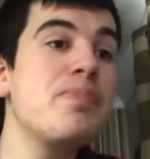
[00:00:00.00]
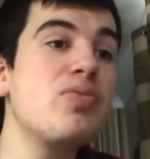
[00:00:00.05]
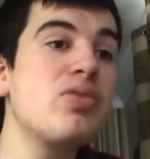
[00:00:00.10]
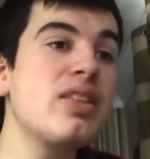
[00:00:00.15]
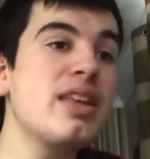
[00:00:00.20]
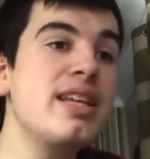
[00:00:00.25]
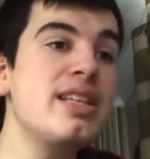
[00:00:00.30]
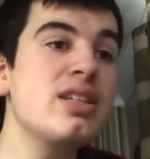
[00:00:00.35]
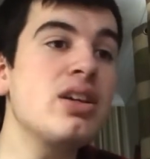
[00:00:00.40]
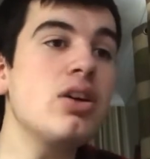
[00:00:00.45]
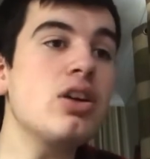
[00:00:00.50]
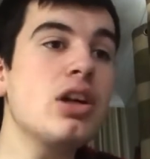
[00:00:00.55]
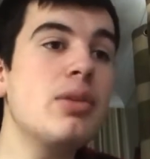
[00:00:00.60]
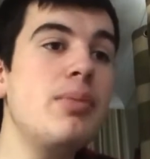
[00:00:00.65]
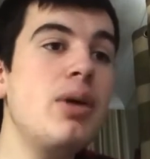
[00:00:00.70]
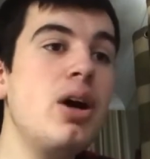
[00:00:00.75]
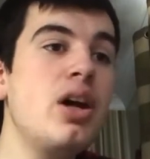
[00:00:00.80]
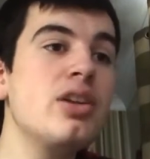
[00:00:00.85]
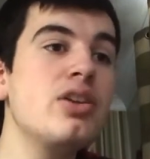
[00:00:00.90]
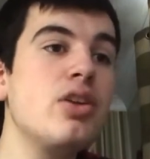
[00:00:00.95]
He's got
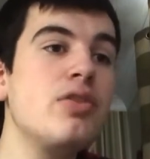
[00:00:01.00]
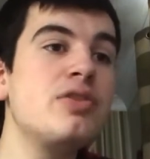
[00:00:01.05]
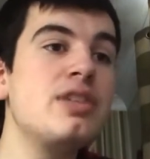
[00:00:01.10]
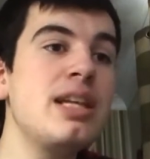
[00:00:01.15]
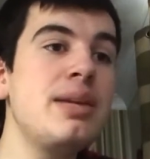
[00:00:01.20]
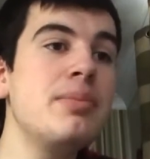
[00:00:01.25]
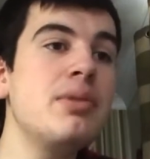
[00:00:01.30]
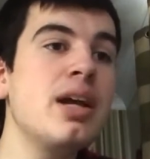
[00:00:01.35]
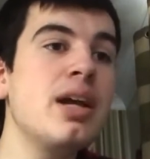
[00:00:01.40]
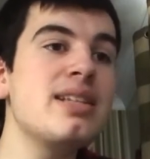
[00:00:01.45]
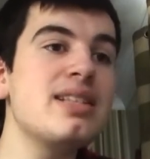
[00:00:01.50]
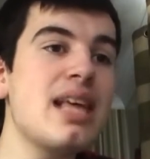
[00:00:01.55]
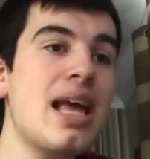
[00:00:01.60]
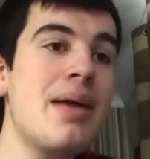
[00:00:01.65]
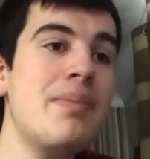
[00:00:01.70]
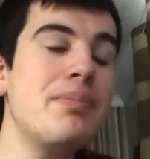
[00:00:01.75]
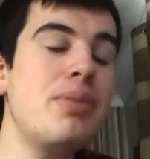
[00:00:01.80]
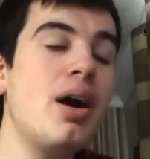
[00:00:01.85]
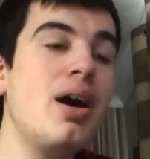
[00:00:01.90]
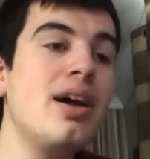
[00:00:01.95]
command of Demon Knight's
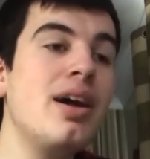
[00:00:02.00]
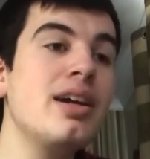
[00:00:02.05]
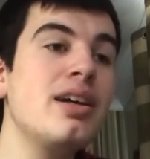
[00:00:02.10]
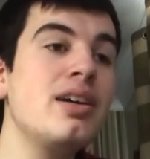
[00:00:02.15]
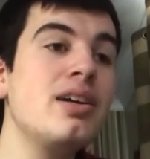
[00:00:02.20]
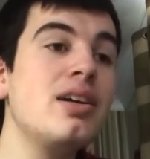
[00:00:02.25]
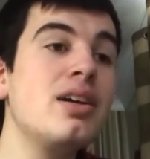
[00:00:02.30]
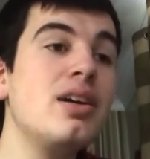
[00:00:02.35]
Empire.